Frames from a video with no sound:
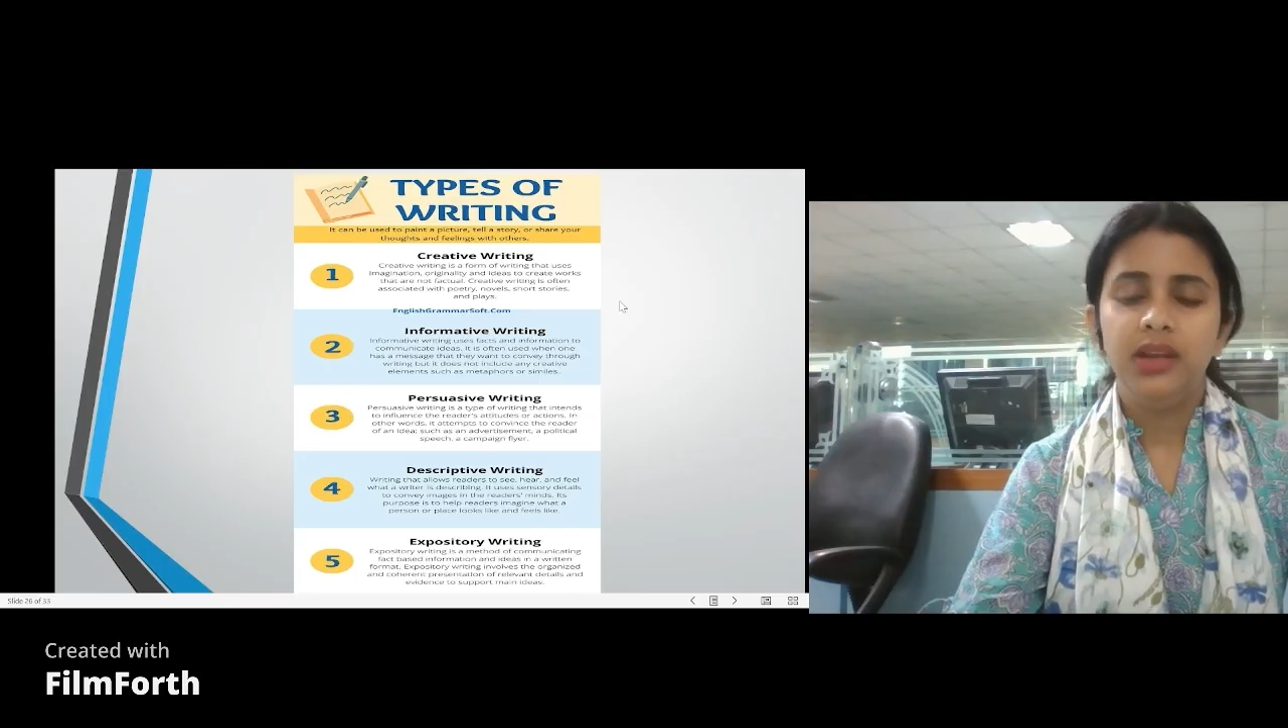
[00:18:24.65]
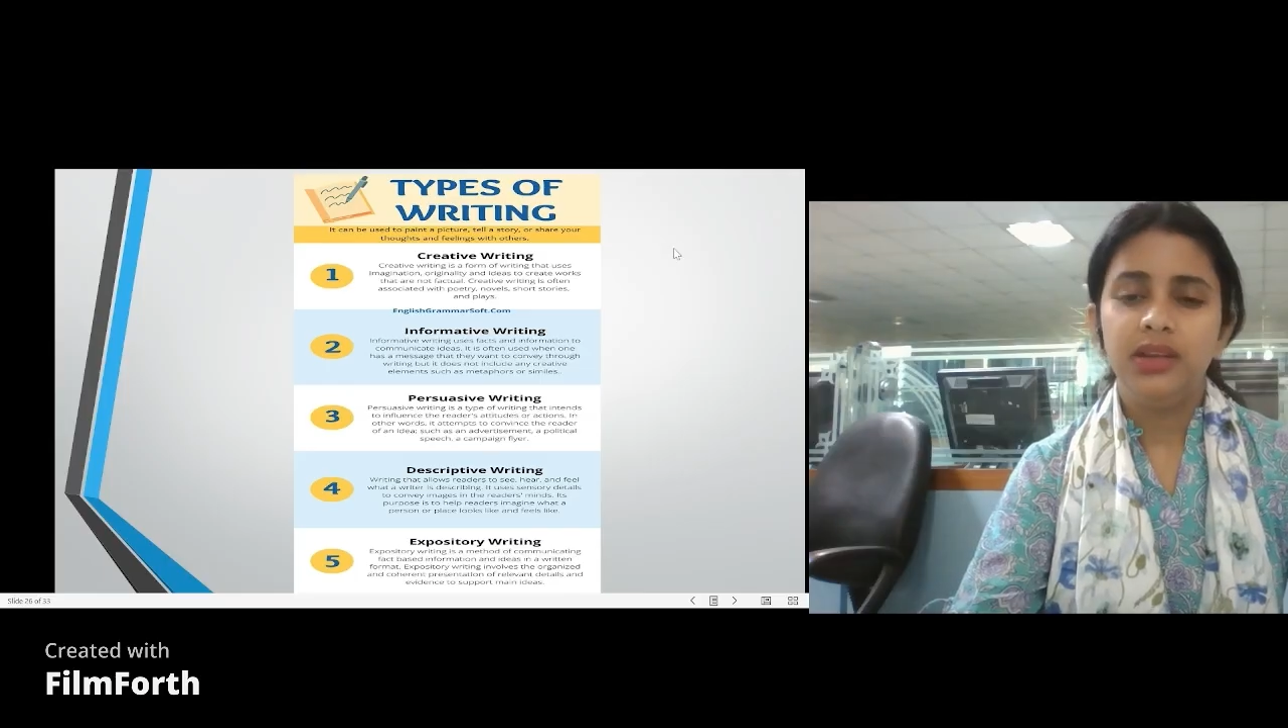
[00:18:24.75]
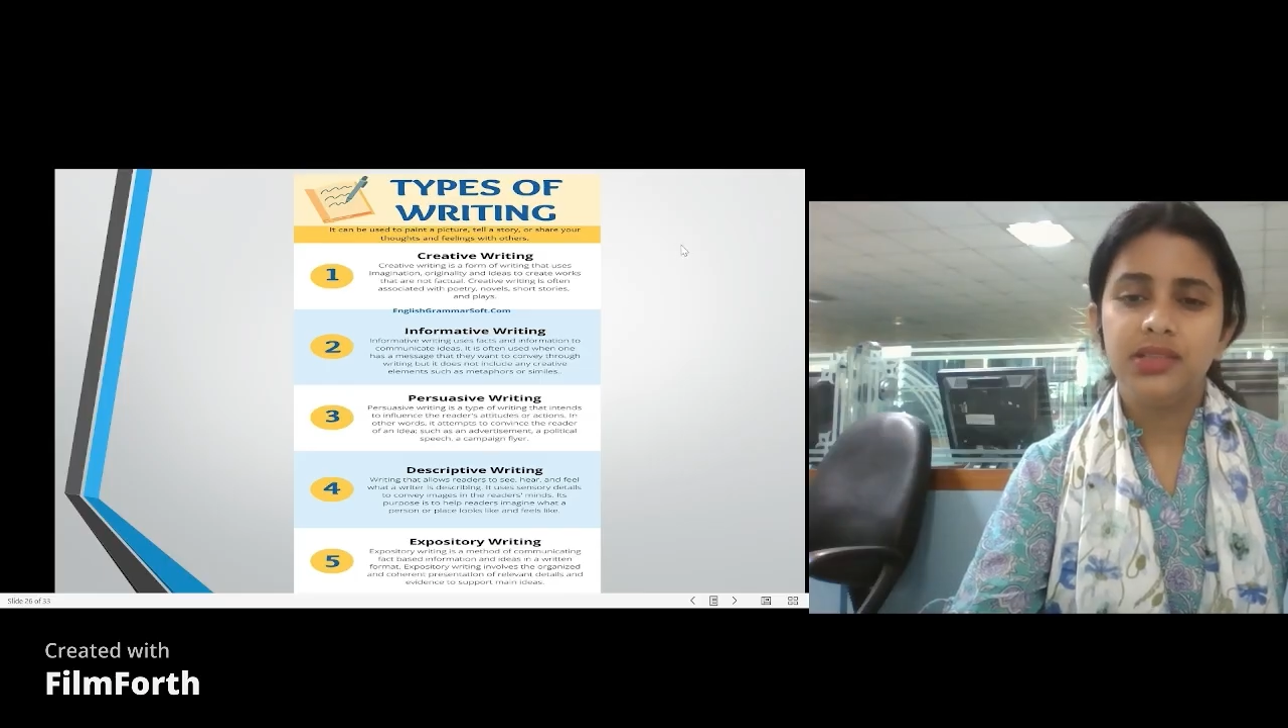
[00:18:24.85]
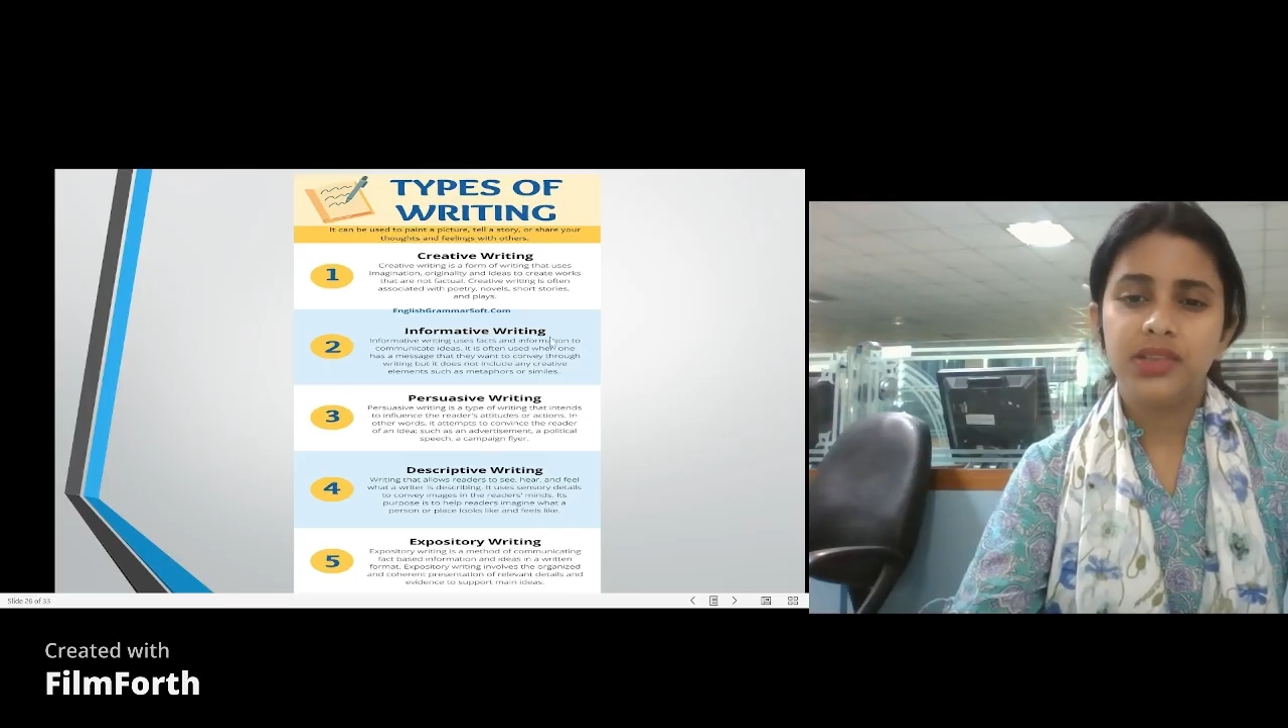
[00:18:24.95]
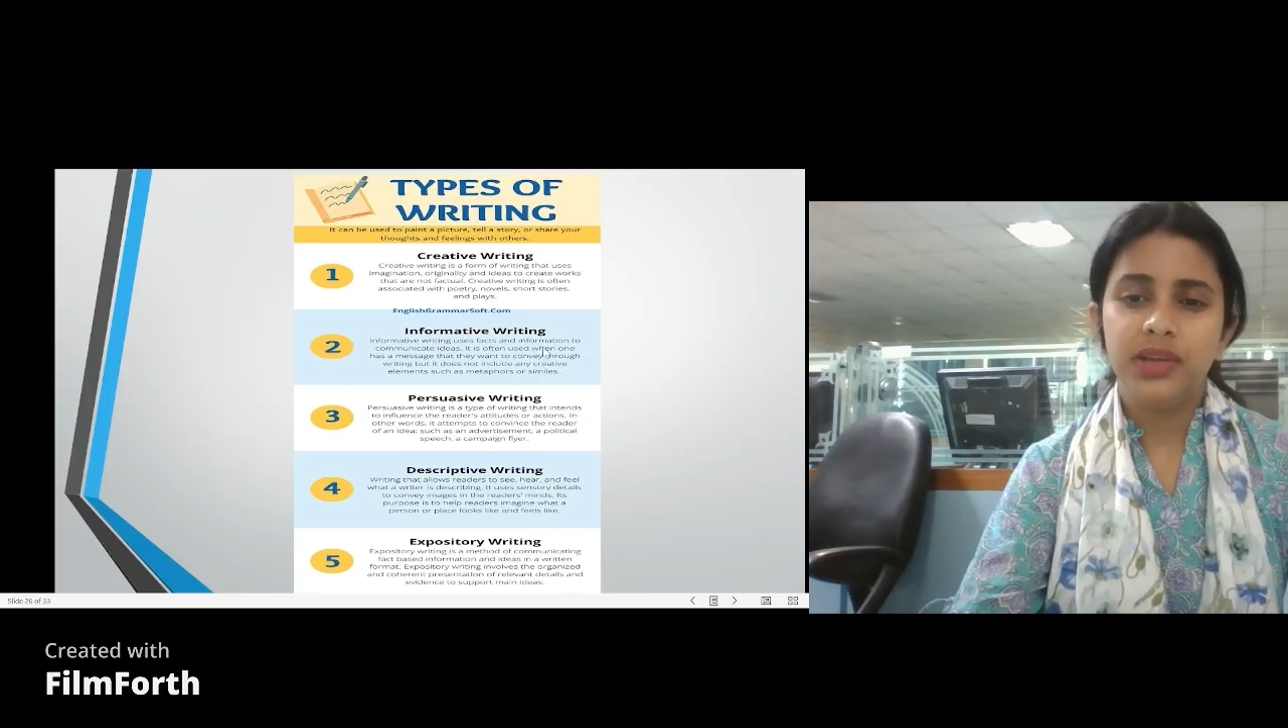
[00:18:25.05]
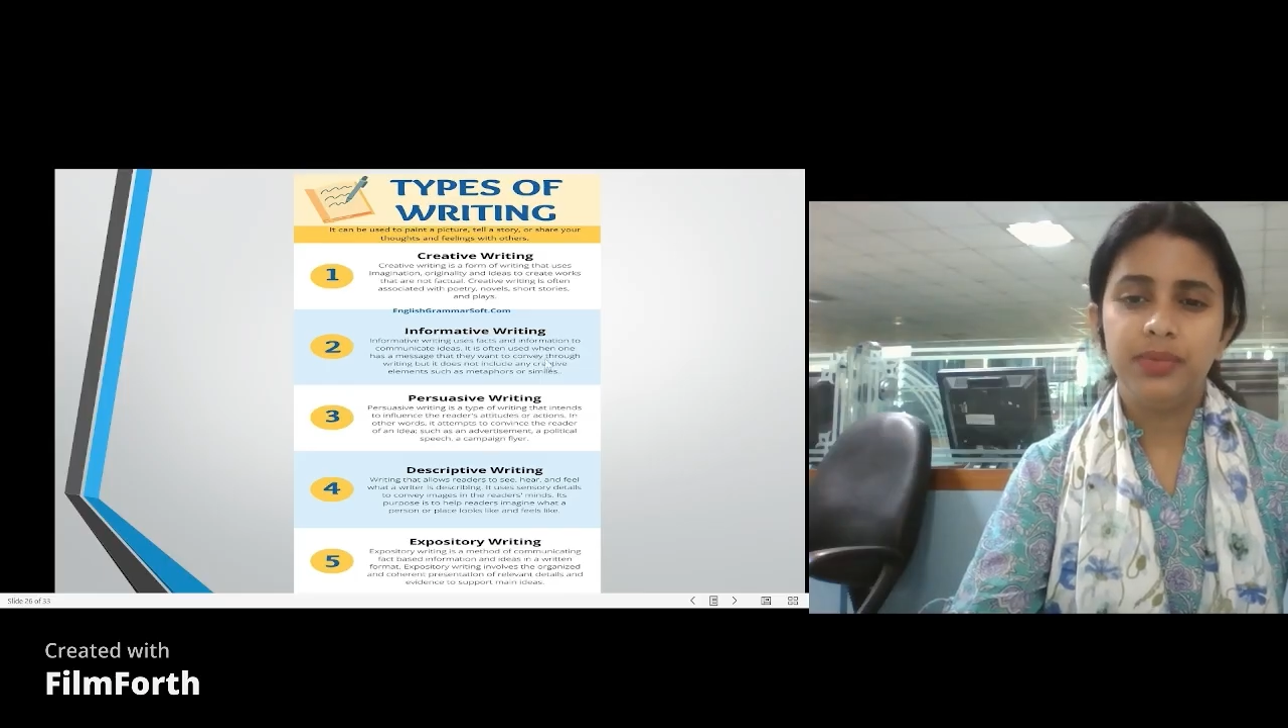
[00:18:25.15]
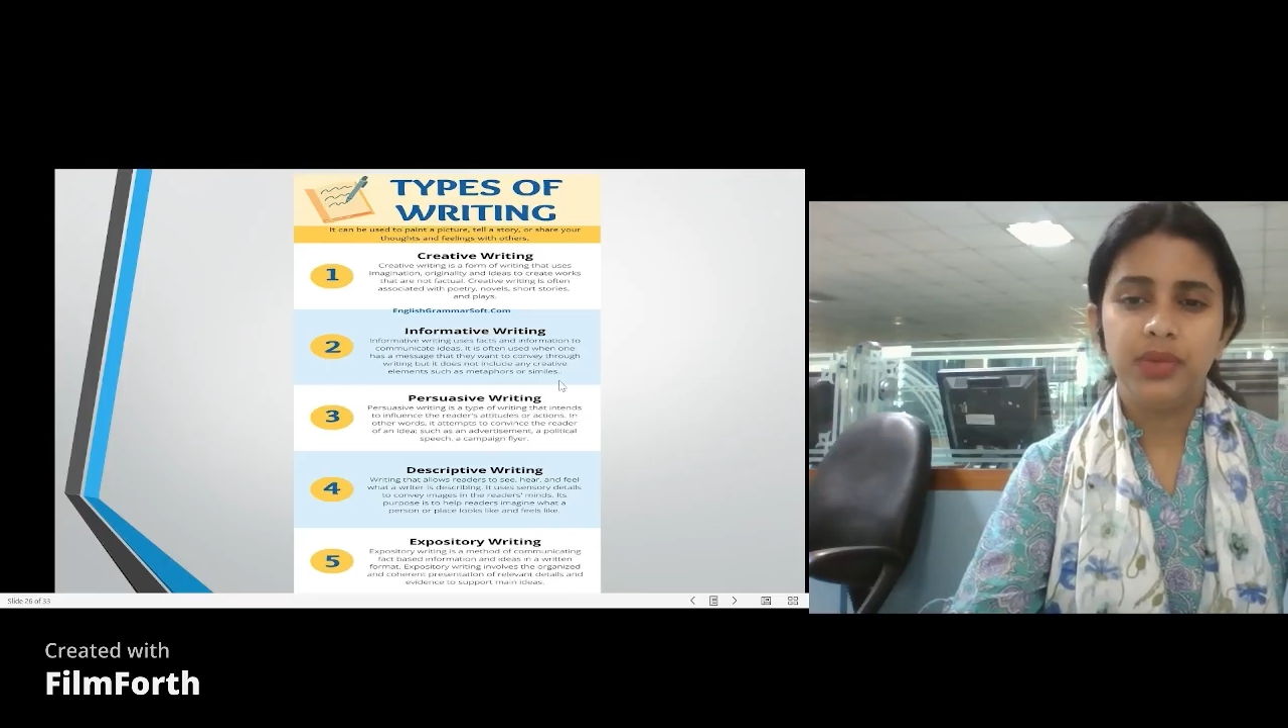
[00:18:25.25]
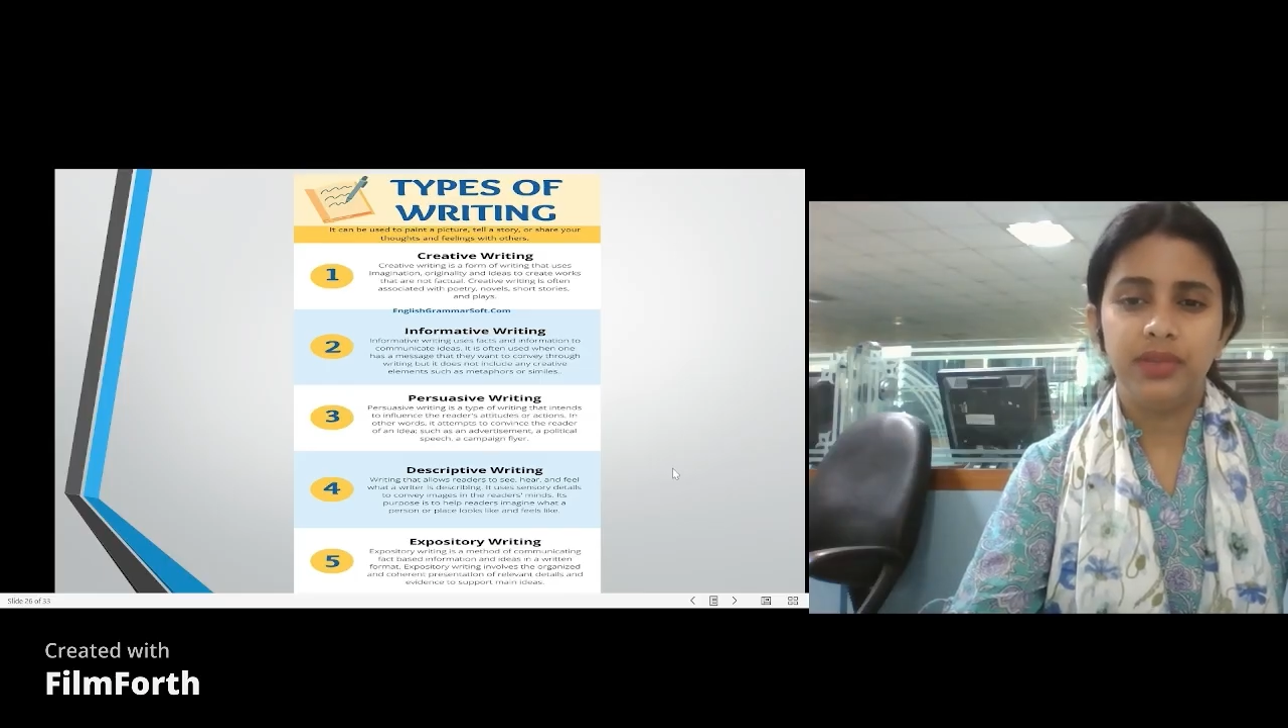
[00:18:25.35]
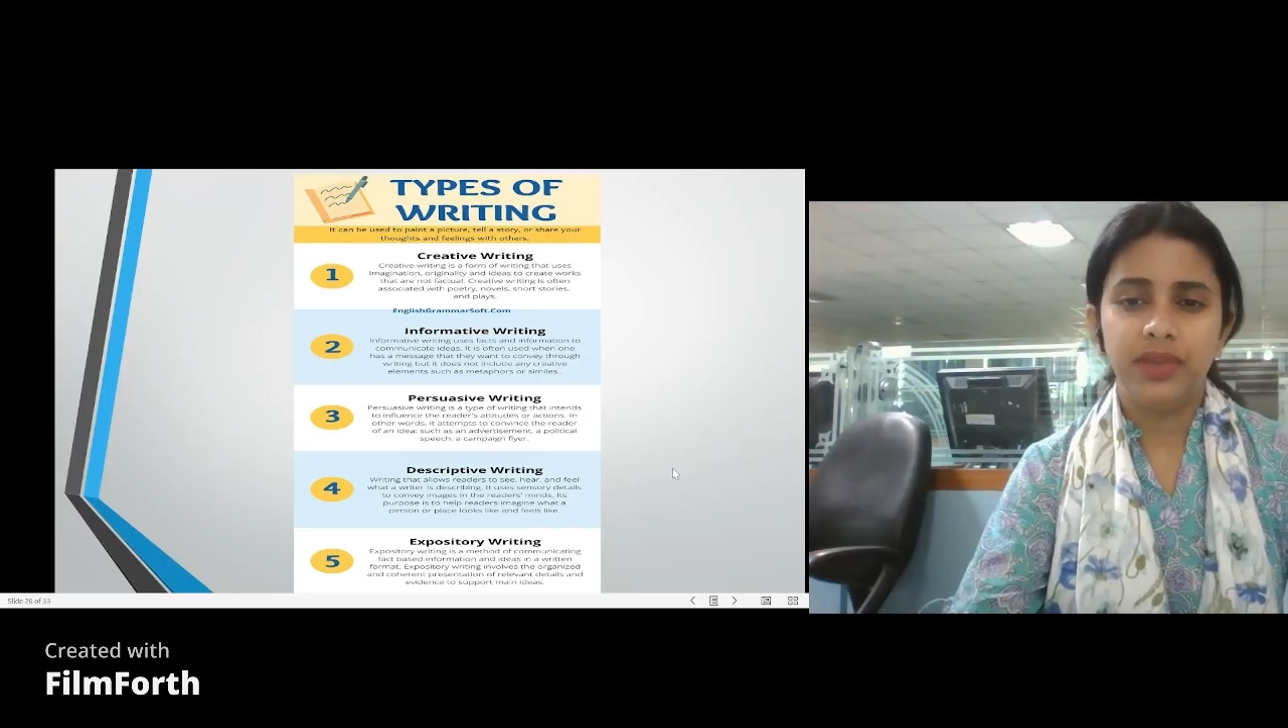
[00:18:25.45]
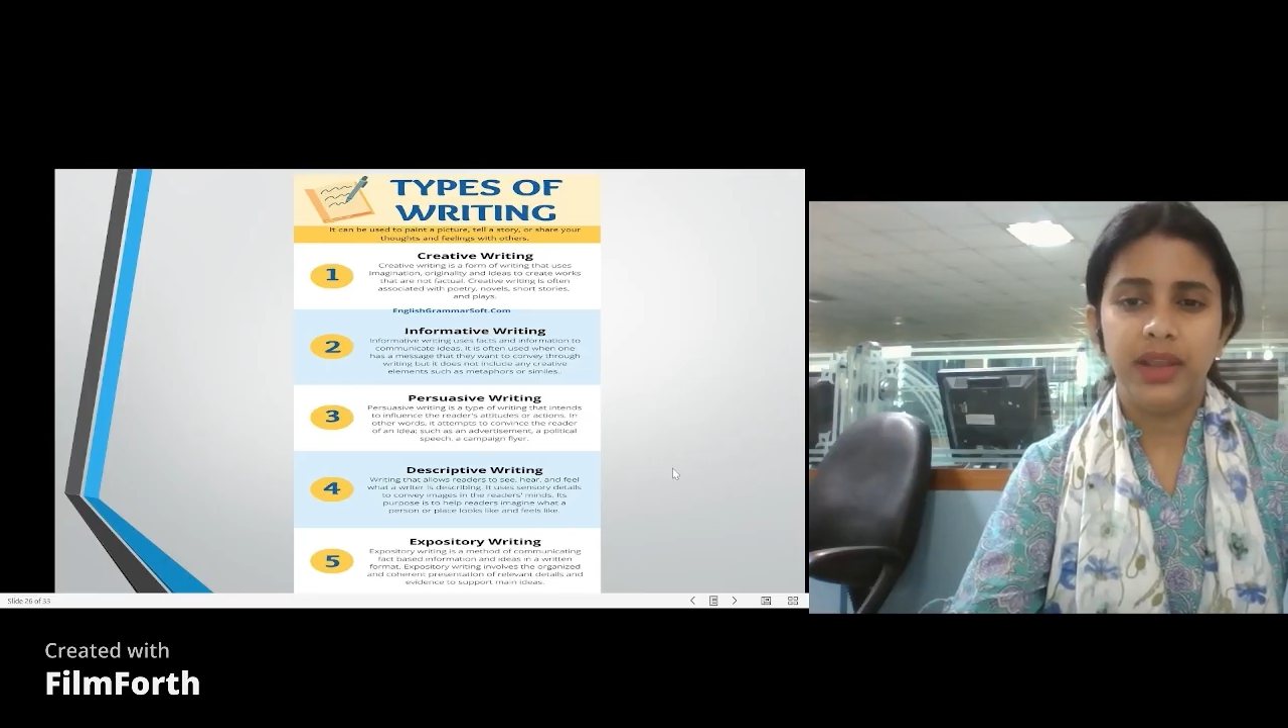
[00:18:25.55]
descriptive